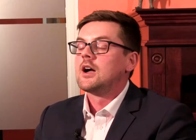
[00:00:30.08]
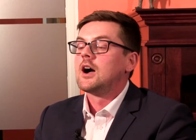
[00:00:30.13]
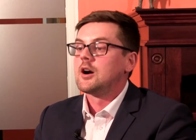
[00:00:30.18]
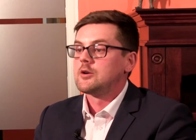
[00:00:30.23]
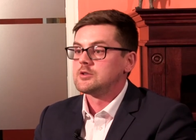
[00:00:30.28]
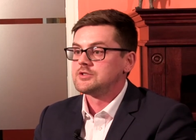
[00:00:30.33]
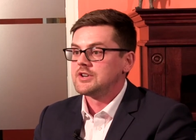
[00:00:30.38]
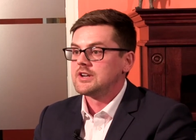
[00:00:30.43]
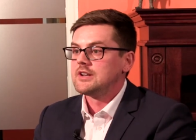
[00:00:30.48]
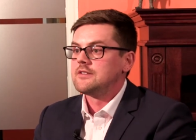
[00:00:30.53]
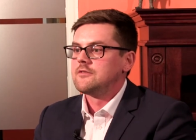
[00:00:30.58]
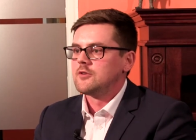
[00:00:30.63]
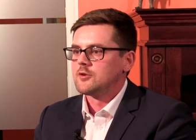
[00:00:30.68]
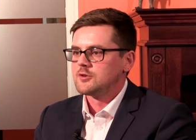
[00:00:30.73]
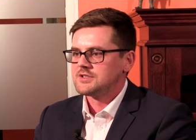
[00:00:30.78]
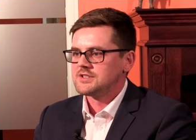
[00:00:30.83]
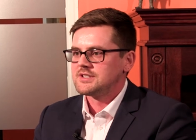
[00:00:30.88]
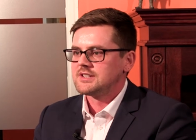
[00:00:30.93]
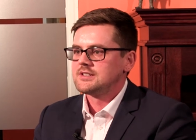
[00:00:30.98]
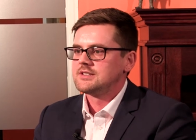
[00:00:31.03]
I was really
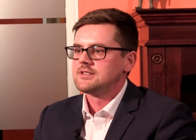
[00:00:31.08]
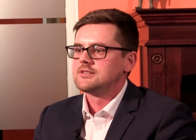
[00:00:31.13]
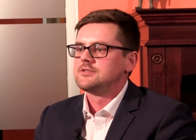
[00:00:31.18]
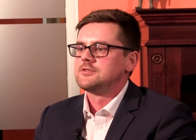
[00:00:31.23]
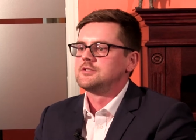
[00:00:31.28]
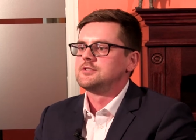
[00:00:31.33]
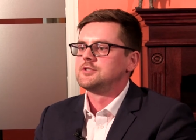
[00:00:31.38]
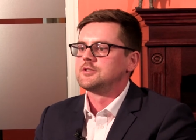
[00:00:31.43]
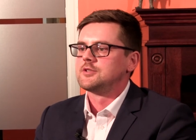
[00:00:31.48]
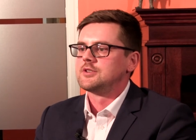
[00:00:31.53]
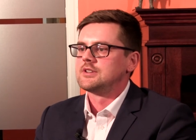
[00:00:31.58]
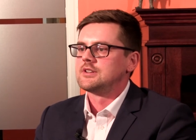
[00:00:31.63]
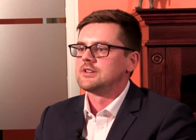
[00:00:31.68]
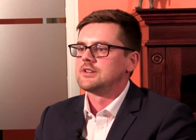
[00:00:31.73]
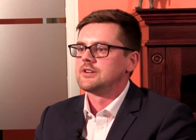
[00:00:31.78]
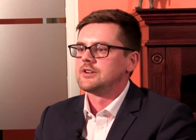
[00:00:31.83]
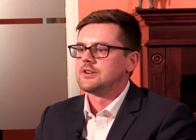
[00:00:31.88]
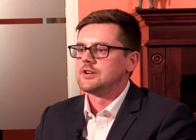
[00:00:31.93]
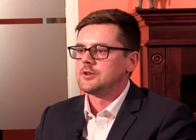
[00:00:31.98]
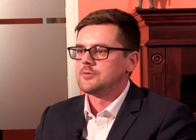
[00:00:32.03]
fortunate to join
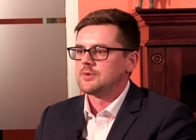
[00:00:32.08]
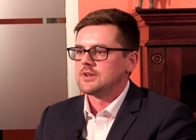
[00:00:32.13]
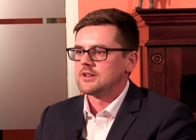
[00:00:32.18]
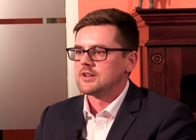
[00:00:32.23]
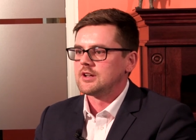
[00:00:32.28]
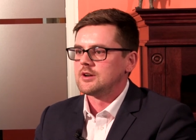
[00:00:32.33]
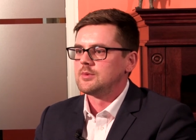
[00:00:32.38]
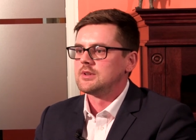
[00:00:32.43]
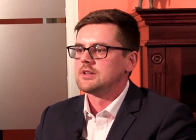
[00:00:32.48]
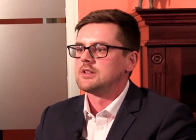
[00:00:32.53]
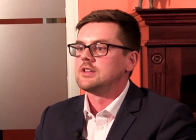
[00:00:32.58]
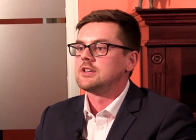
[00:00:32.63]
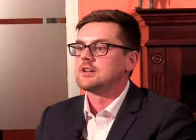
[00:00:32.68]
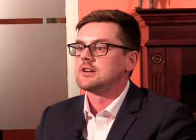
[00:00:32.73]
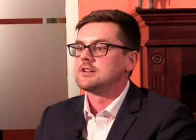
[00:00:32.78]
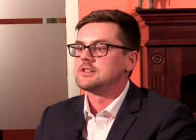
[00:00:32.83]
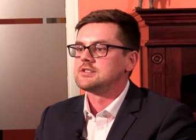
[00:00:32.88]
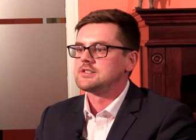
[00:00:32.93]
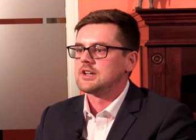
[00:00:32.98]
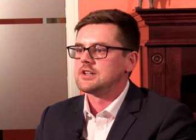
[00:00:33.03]
Reitway Global in the
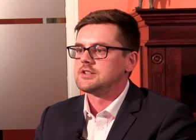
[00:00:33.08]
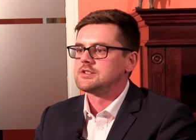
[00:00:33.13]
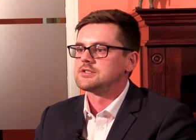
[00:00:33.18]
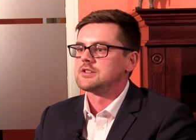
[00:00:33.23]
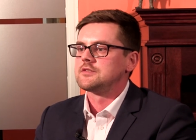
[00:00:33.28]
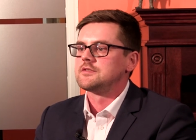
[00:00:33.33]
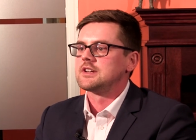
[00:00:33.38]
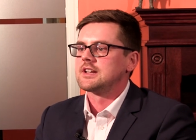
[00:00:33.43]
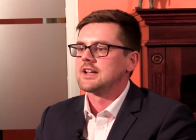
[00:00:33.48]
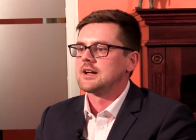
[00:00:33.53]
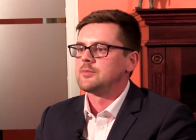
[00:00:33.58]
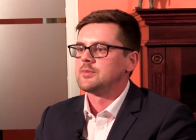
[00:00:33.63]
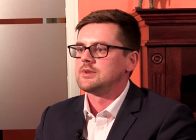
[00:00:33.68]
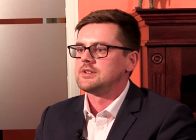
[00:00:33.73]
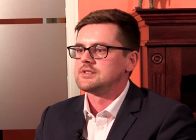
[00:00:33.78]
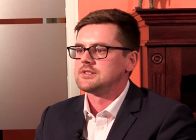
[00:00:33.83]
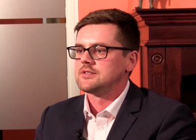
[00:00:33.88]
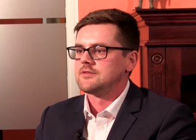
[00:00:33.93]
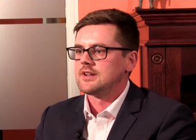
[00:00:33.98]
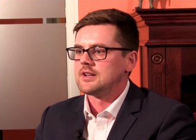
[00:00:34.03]
early stages of the
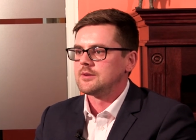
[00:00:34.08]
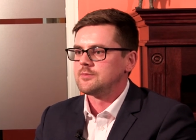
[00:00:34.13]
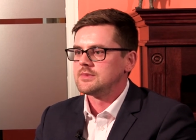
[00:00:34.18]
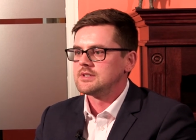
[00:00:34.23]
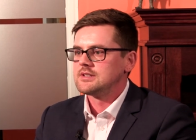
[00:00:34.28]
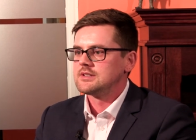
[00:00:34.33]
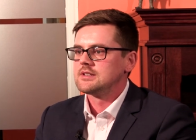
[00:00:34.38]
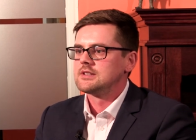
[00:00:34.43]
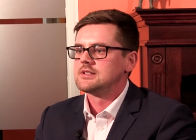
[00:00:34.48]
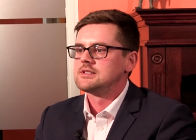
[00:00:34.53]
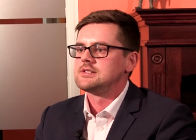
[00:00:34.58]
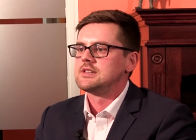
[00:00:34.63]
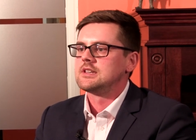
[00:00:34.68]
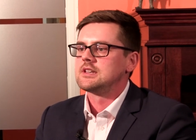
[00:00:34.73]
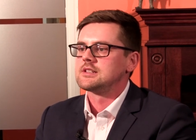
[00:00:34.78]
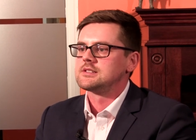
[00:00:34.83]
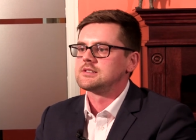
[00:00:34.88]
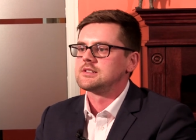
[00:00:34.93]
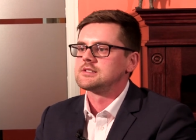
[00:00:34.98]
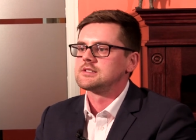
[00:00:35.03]
company's development,
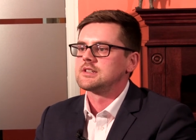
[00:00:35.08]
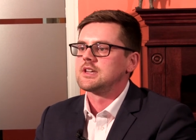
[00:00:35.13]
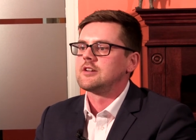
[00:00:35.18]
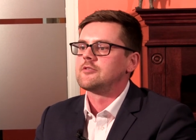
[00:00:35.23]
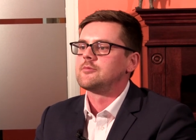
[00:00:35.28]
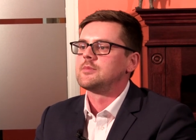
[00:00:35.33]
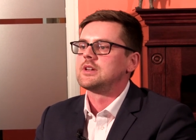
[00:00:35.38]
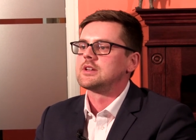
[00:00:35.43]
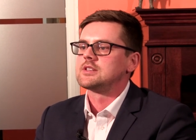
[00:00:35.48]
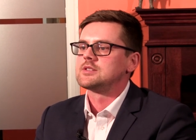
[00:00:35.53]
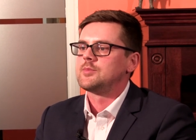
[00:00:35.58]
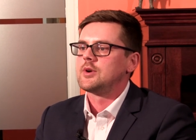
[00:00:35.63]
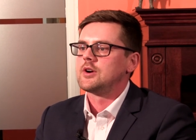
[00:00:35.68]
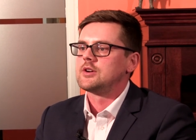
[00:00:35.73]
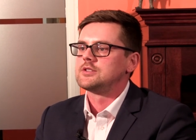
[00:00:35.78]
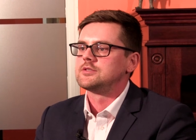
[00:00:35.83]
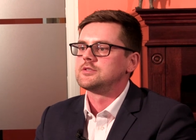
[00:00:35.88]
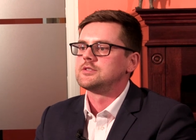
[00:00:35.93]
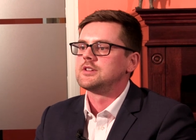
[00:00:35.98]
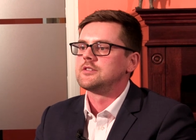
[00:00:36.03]
seeing as this gave me
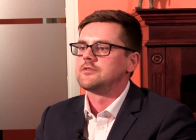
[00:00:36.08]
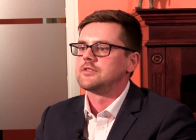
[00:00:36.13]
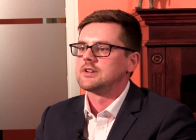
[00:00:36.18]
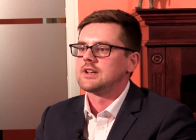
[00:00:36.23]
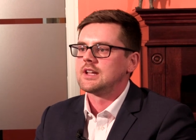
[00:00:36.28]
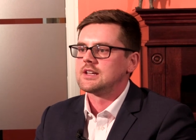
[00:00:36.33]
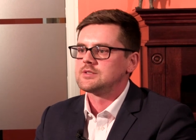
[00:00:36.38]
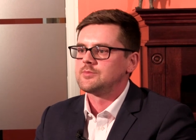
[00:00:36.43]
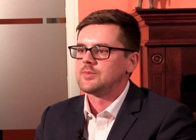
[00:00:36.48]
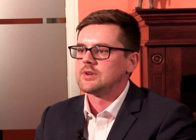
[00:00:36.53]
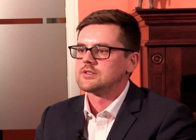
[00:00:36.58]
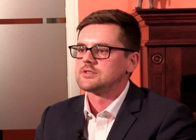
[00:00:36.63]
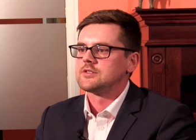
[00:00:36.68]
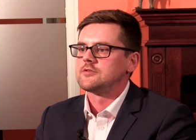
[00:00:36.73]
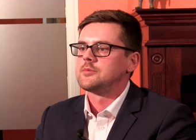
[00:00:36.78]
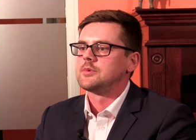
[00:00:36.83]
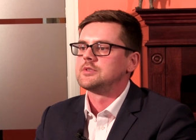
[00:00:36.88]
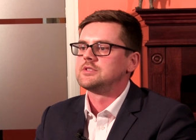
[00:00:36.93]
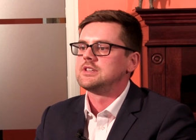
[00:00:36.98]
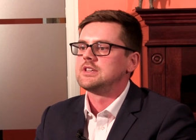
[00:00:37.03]
exposure to different aspects
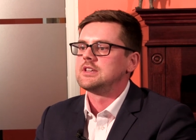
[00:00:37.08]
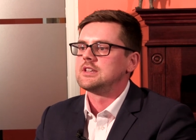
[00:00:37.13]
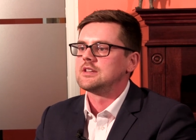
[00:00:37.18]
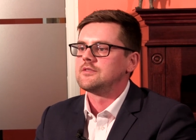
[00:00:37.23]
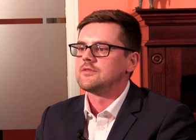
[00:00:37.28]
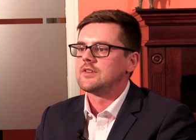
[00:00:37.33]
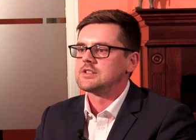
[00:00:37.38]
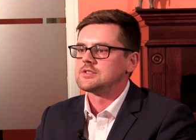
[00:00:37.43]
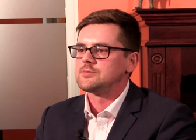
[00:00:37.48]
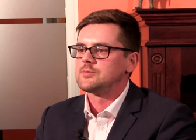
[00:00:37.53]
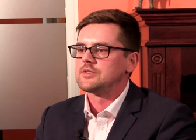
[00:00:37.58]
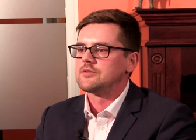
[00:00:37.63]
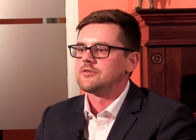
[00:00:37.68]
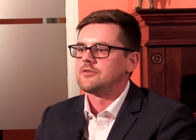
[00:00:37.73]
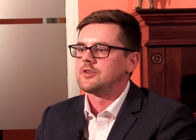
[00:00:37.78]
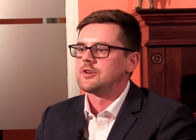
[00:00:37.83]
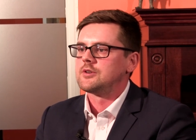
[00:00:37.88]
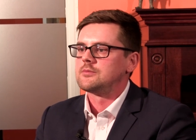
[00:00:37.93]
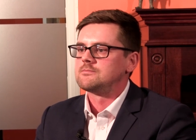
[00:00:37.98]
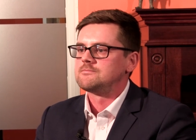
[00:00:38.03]
of a boutique investment
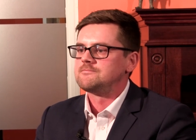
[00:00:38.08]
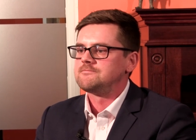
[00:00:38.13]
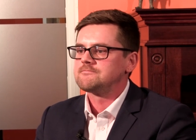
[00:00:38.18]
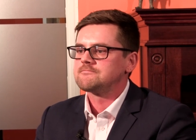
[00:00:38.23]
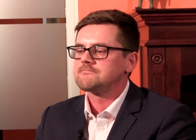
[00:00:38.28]
firm.